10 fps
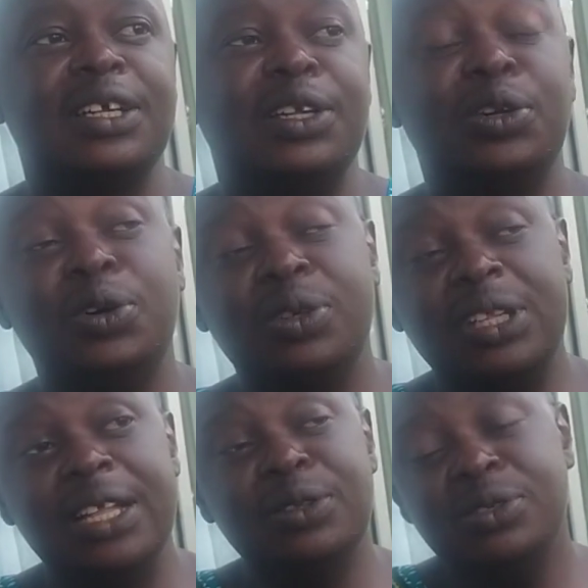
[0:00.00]

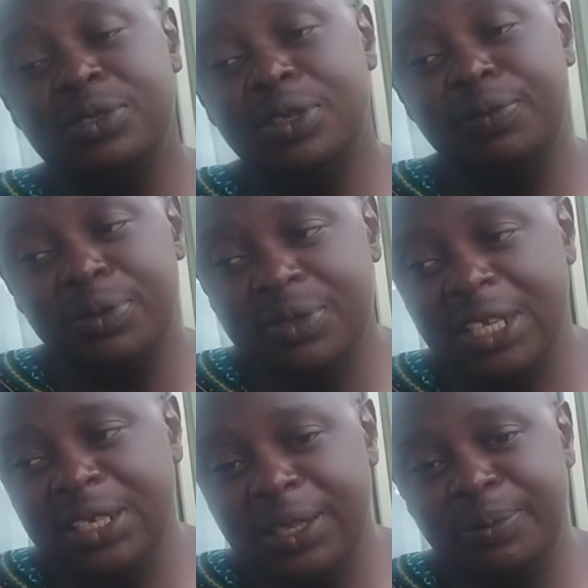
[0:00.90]
there are those, if you
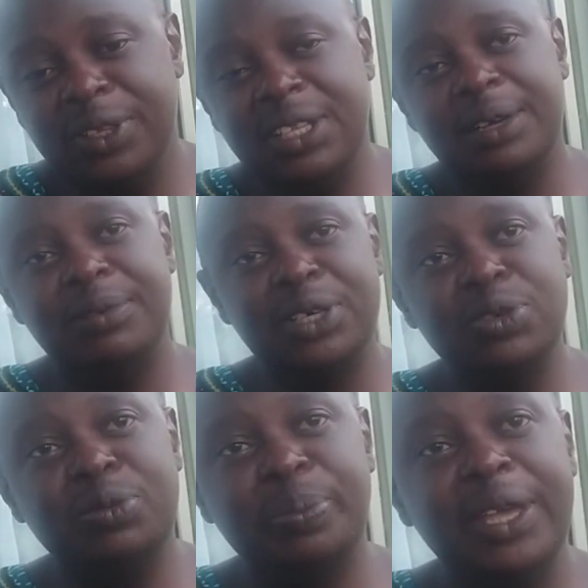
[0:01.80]
send them when they have
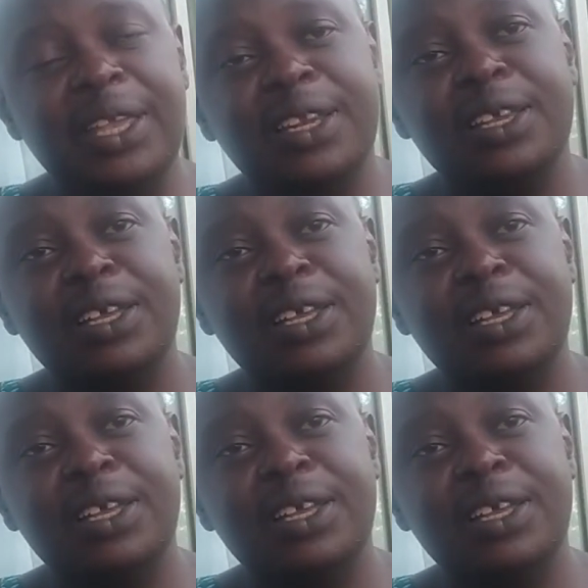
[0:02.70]
acute pain